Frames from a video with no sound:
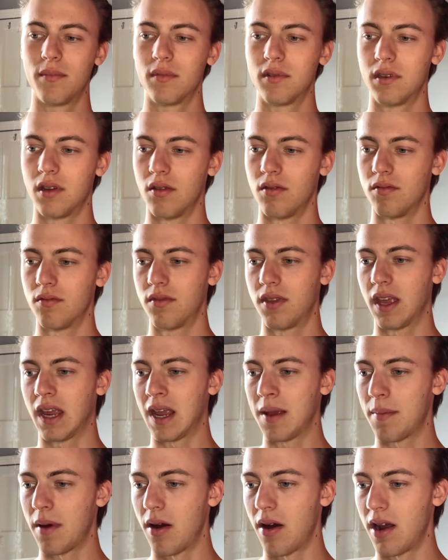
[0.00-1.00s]
Don't think
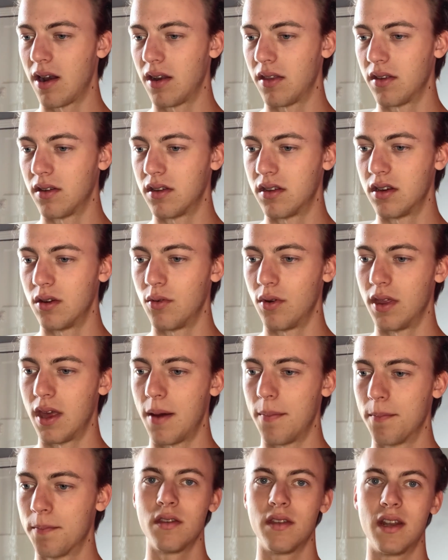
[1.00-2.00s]
about anything to do with
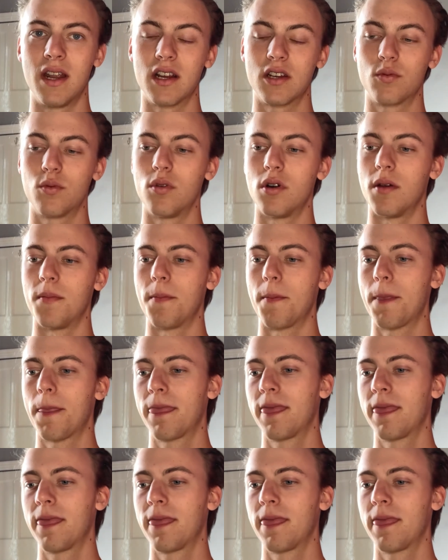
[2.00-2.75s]
them. The next one.